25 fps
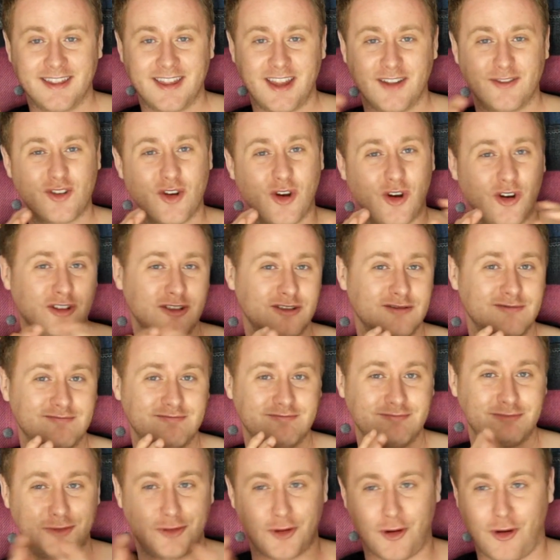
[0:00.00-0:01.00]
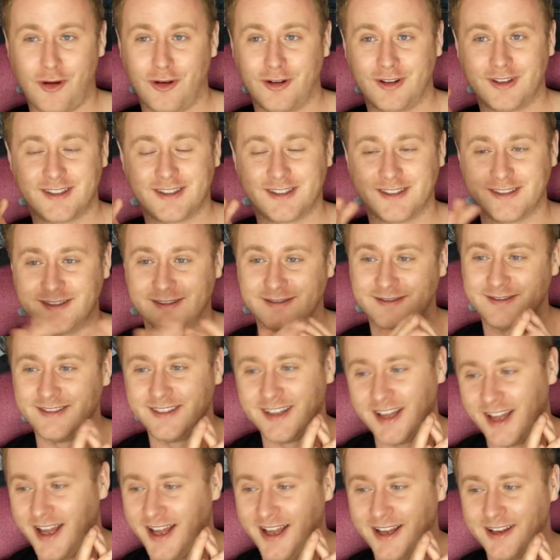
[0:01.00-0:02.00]
they've got dogs
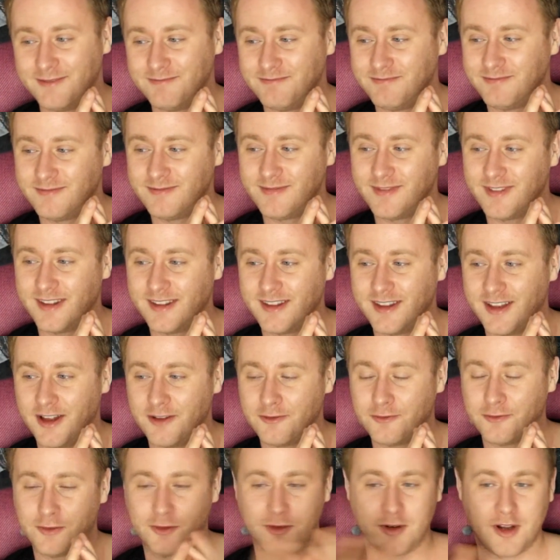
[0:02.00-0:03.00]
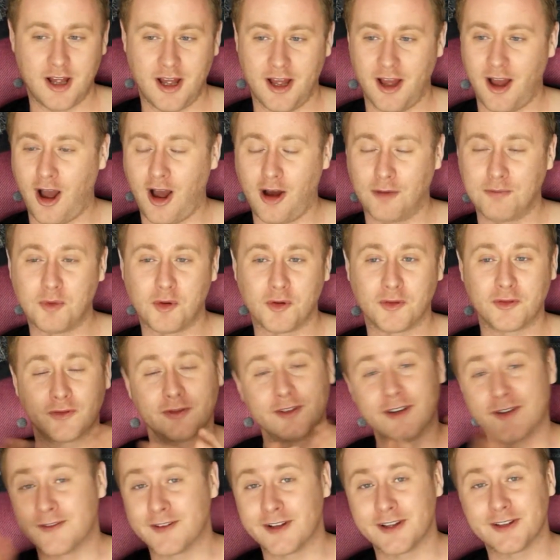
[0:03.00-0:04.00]
and um, fr- uh, are more
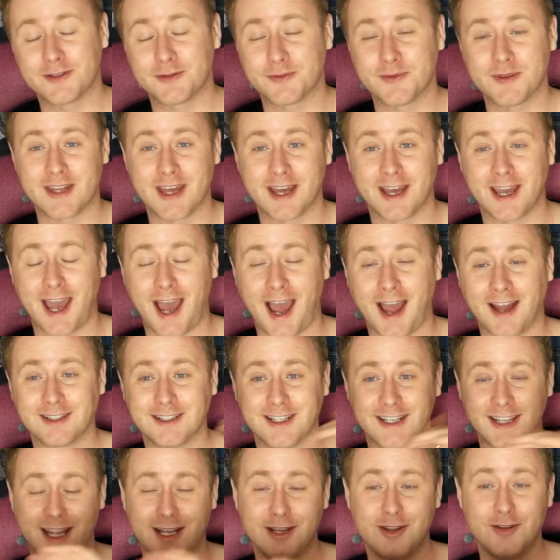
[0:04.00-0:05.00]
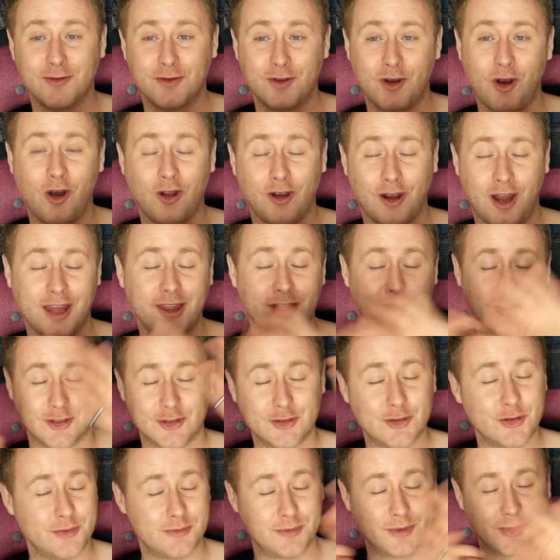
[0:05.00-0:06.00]
frivolous with their cash. And then you've got like the
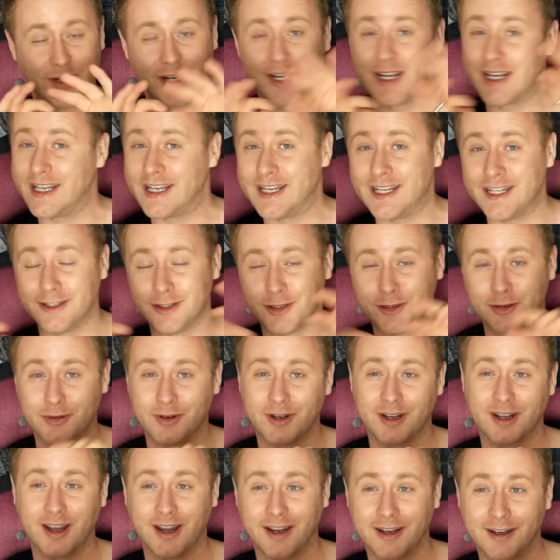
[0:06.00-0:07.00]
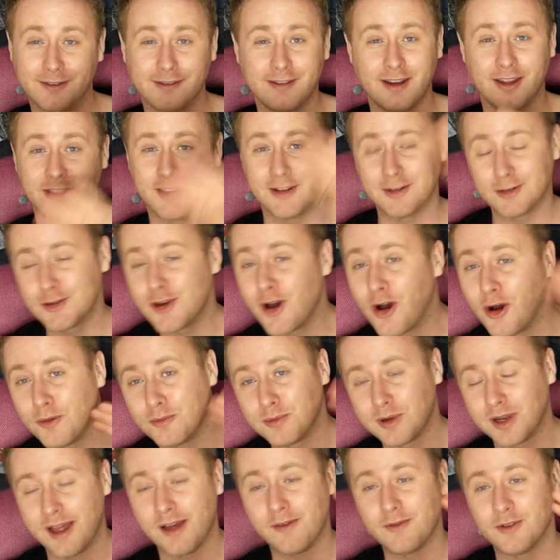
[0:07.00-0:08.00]
super elite who are kind of at the
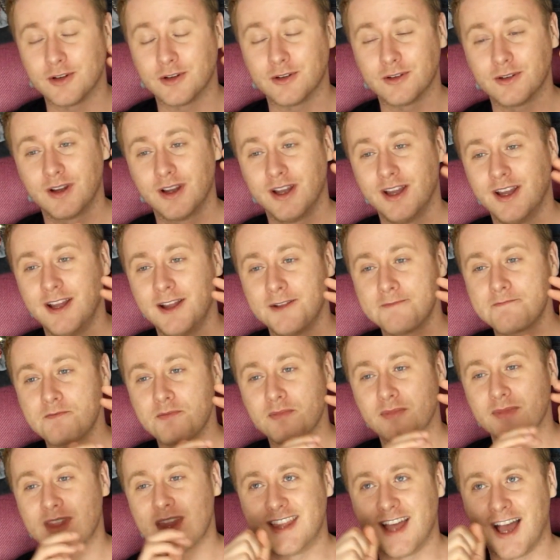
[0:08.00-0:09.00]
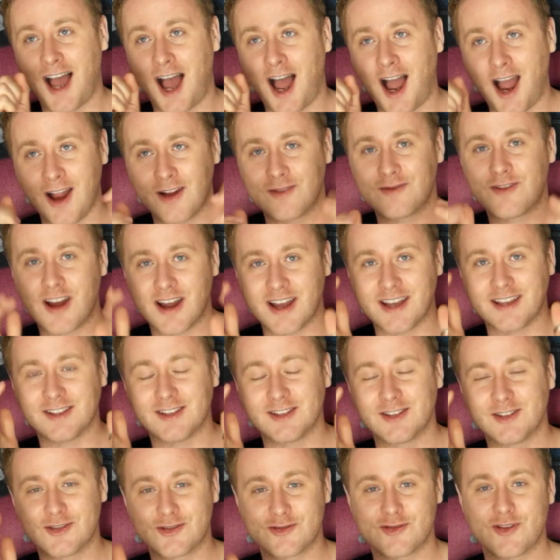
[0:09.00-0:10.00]
top level. The high
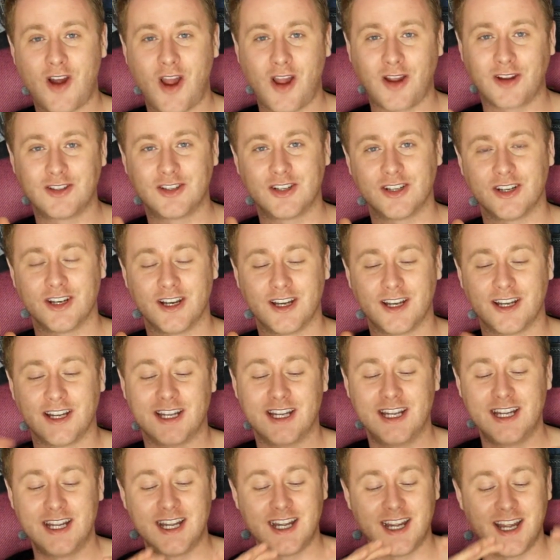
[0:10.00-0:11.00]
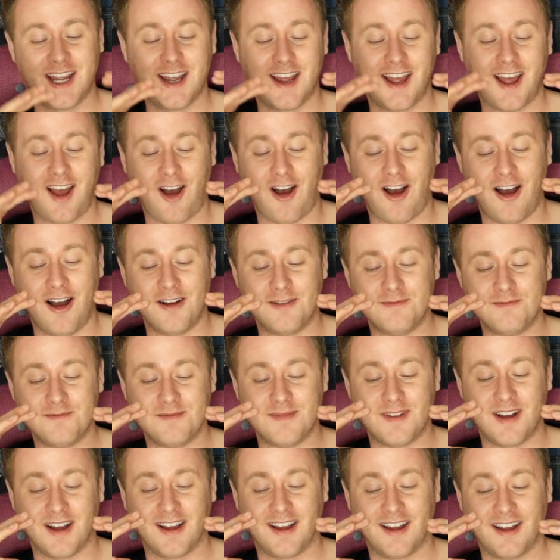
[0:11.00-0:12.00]
rise structure
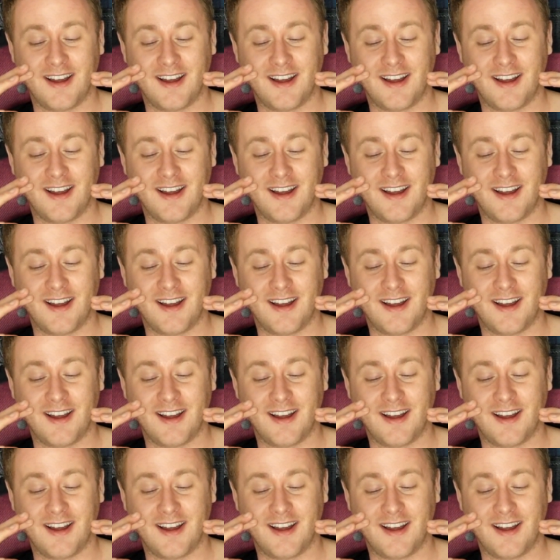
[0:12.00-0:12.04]
um,